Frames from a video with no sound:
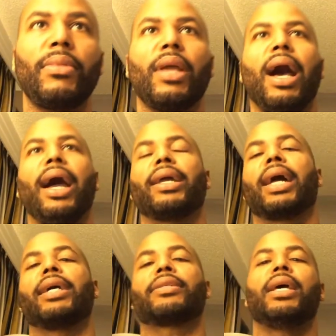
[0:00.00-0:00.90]
All right,
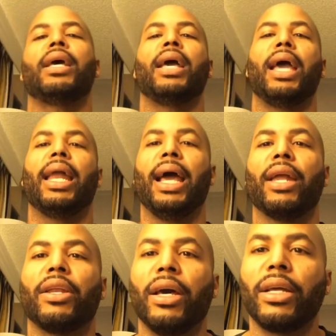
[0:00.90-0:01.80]
guys. And I
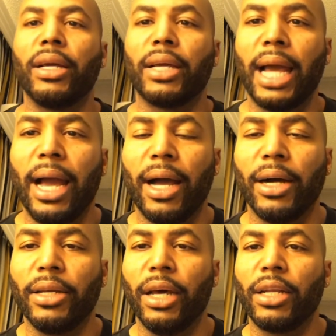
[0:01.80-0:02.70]
had another good guy,
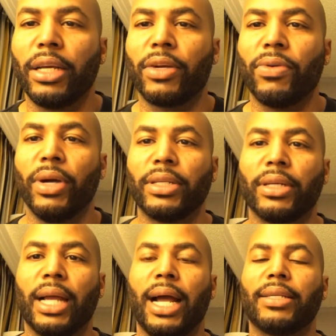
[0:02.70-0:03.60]
another good question.
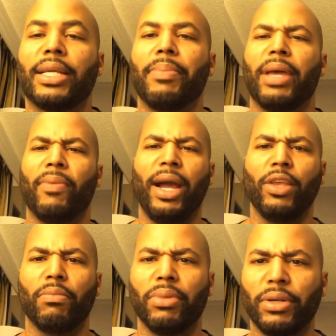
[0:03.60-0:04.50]
The guy said, man, why
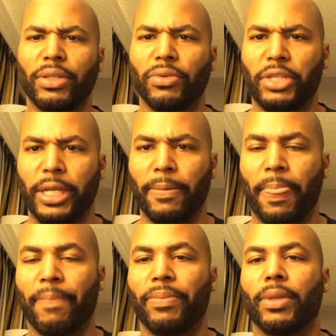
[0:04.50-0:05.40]
your book so cheap?
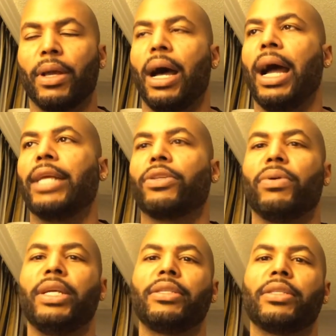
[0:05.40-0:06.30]
All right, so
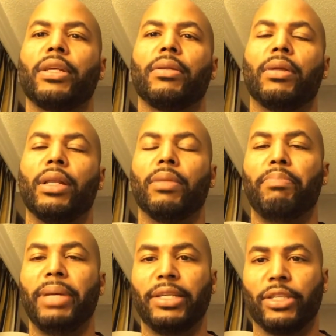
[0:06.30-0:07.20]
this is a, a
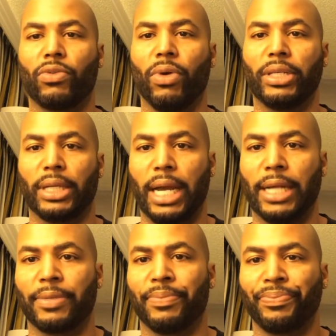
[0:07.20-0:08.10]
business question,
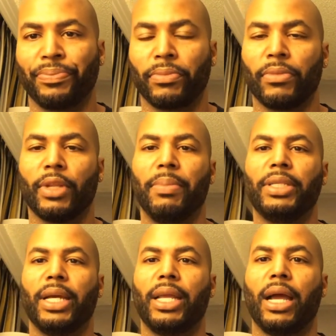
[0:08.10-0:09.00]
guys. Let me
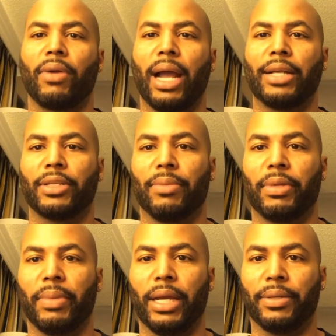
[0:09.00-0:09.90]
tell y'all guys
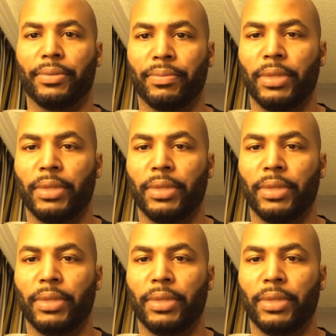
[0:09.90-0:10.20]
something, man.